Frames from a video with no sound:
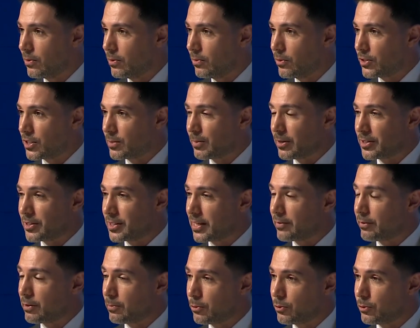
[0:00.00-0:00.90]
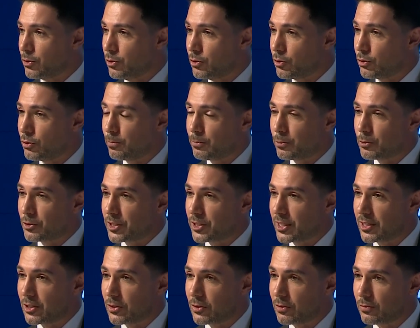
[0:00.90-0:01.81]
which is about
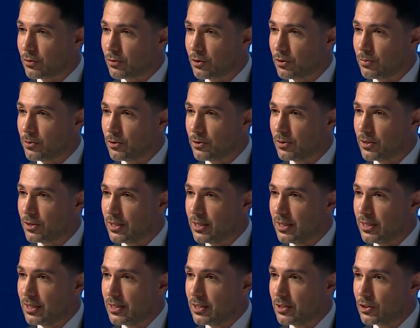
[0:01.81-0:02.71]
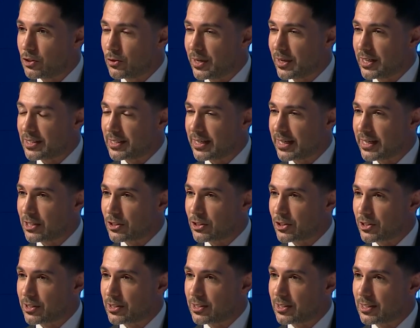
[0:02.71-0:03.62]
7.2% of global
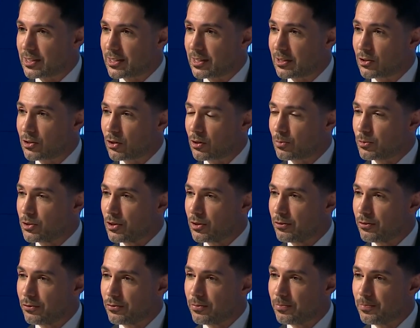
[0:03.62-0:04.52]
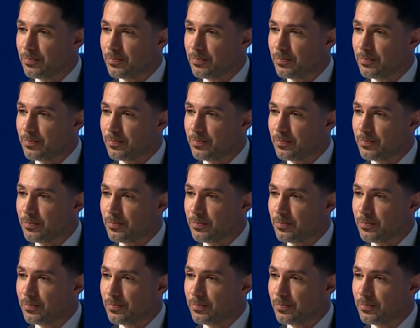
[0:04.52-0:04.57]
transactions. In terms of